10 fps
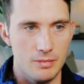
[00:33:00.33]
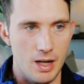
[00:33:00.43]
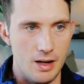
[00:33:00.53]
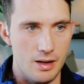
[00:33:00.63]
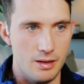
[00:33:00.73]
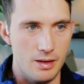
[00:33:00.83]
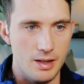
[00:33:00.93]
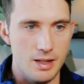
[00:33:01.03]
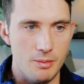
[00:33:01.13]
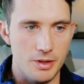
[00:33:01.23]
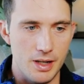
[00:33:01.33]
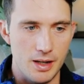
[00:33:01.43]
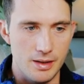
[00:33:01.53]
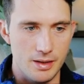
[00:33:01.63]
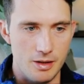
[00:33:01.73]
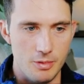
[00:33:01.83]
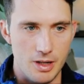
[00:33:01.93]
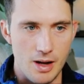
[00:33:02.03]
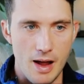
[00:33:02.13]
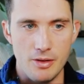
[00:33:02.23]
kind of not simultaneously,
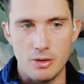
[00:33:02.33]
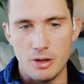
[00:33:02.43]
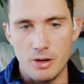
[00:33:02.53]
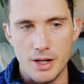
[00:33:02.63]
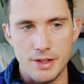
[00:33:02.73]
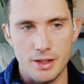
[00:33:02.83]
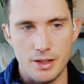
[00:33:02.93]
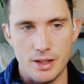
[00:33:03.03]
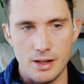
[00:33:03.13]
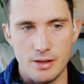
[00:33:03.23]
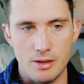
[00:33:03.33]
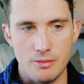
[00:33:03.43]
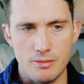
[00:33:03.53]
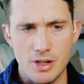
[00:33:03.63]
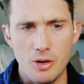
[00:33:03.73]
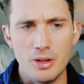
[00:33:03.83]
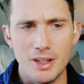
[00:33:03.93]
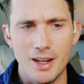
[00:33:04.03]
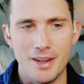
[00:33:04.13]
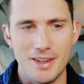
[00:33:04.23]
but I have a quick question because I don't
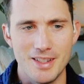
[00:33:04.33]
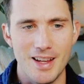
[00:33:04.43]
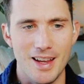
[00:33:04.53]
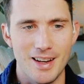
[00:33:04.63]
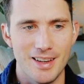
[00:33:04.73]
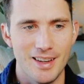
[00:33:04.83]
totally understand